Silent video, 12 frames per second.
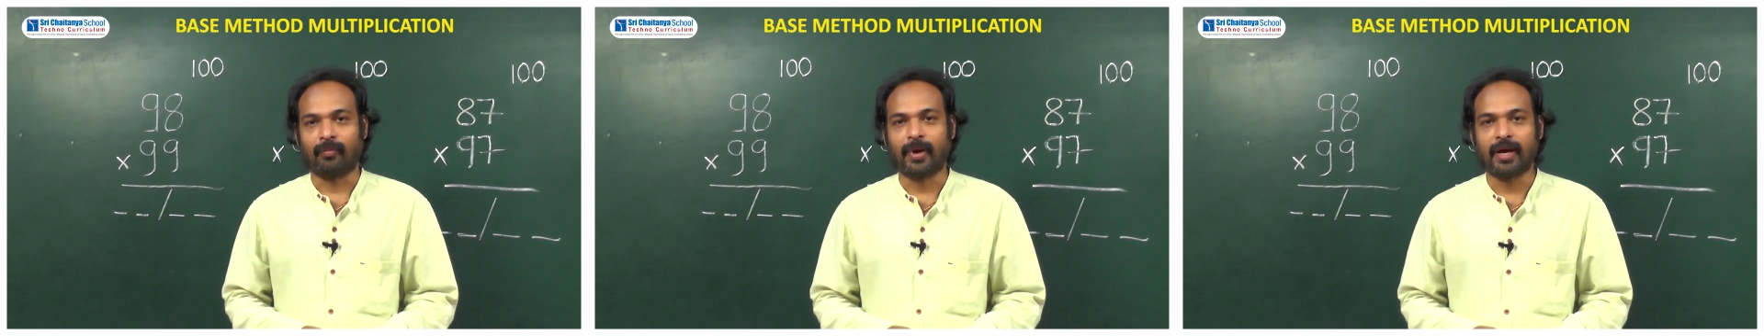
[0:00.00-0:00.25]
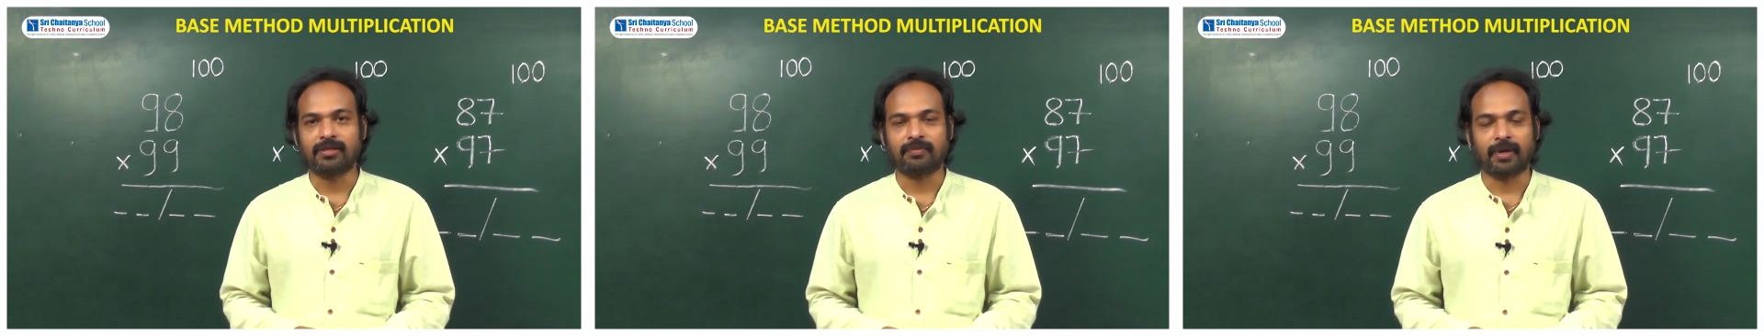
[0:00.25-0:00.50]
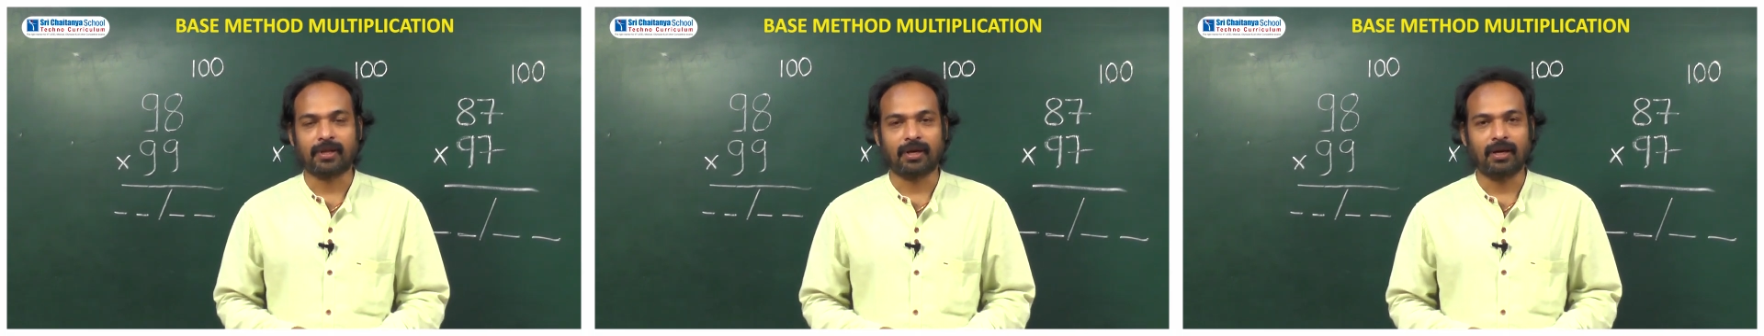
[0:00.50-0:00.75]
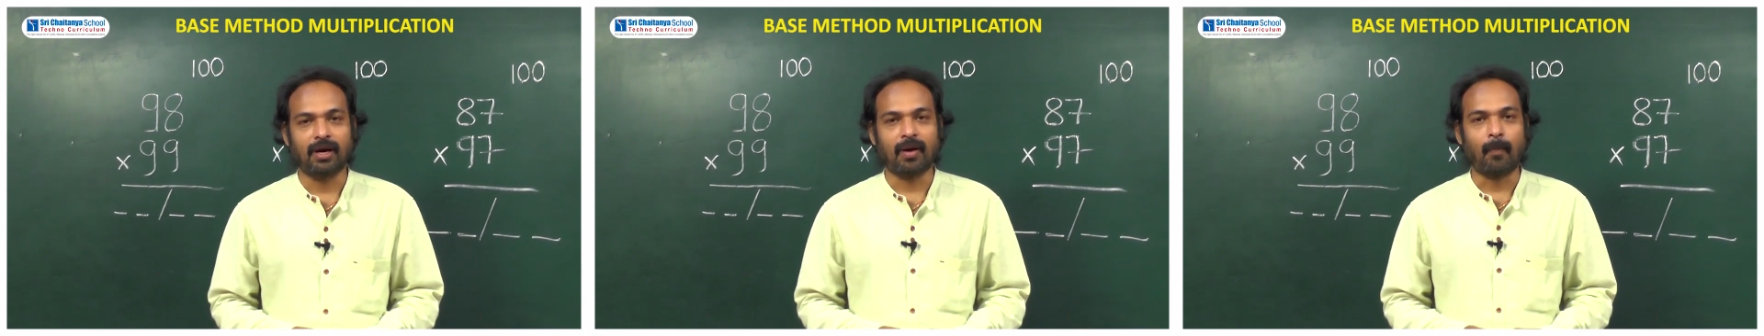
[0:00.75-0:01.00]
base
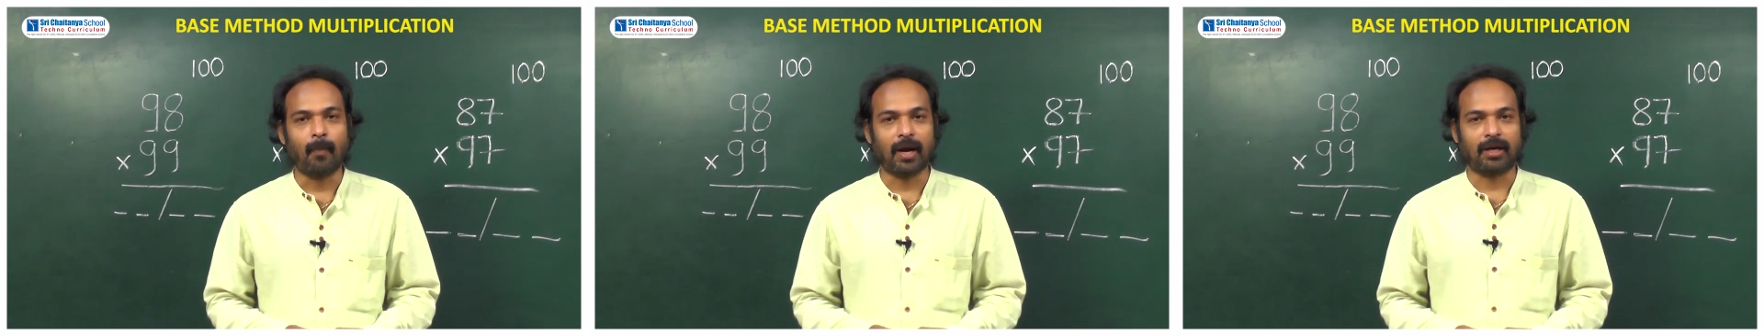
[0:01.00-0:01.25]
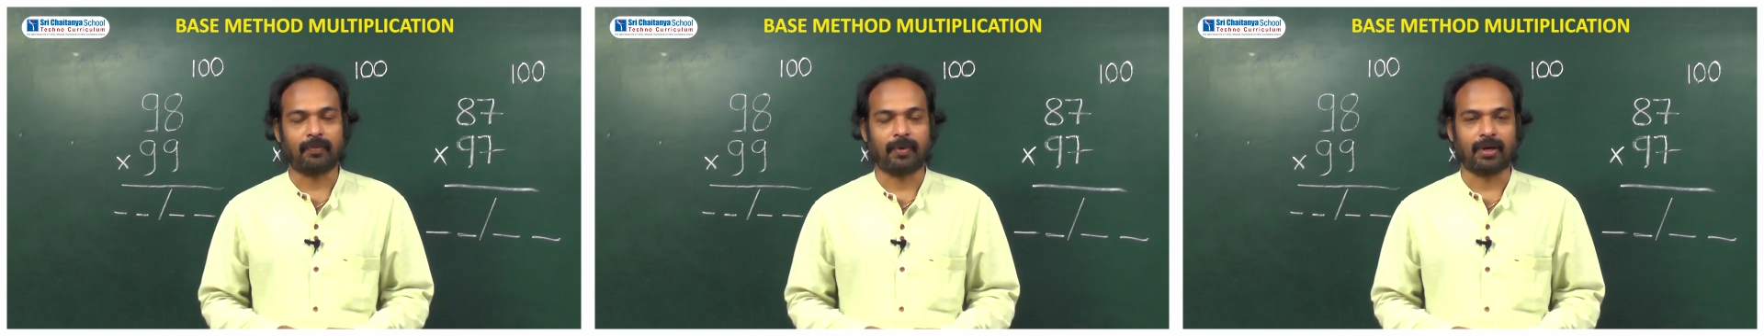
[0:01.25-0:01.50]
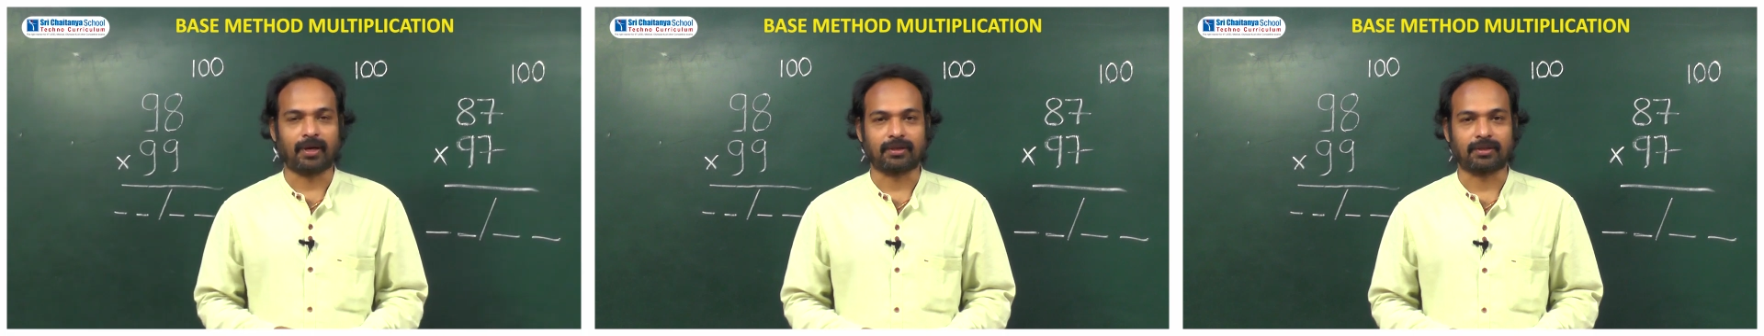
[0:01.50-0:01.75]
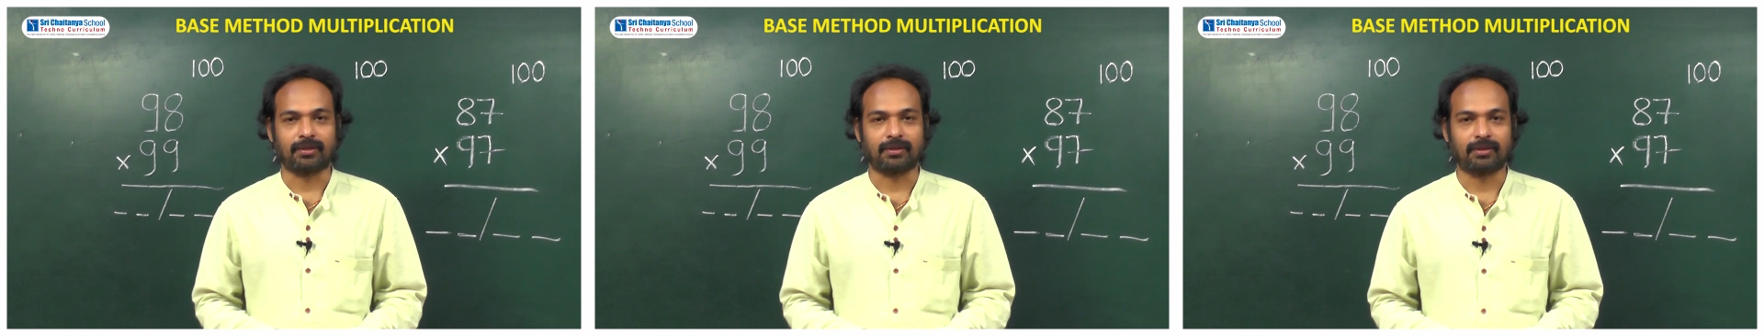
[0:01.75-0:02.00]
method
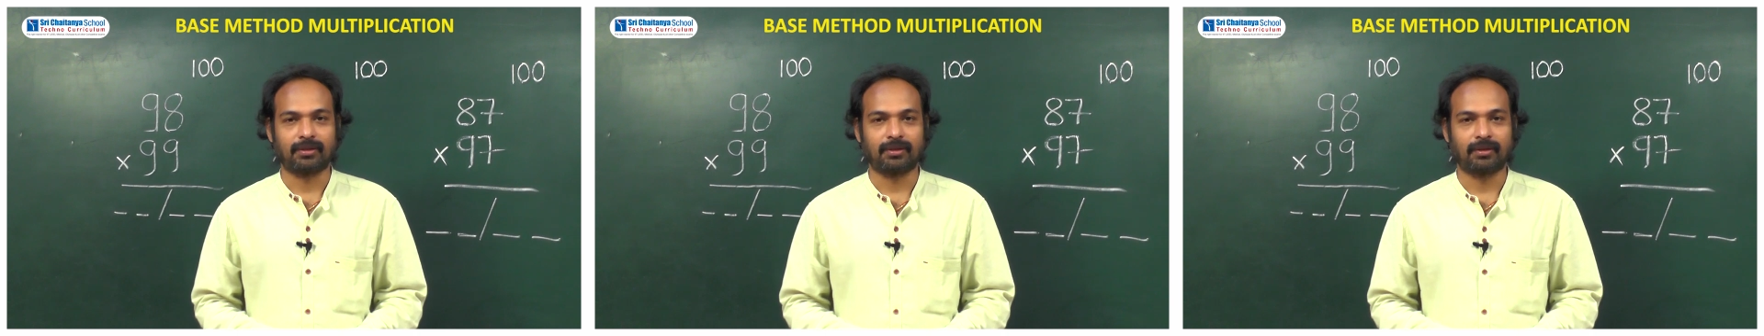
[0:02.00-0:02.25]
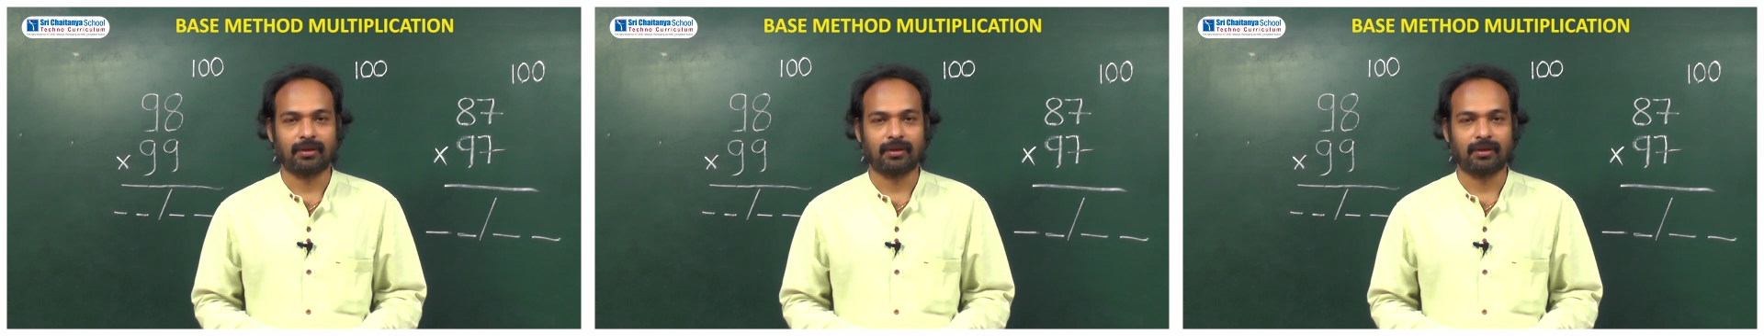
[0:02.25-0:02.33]
multiplications.